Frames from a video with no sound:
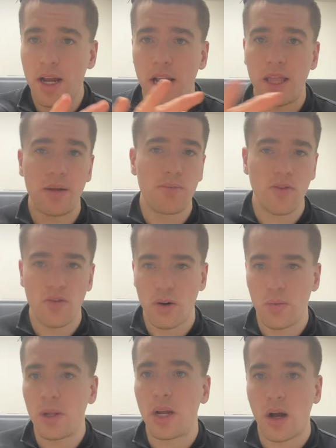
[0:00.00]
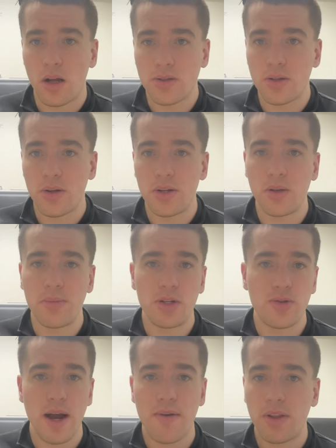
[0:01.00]
And then preferably also you'll be
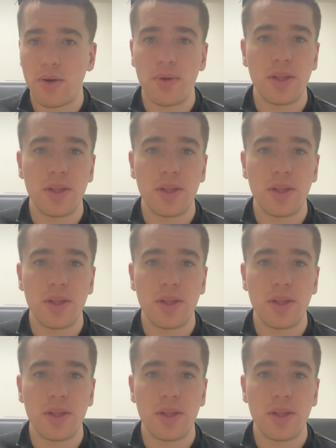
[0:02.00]
traveling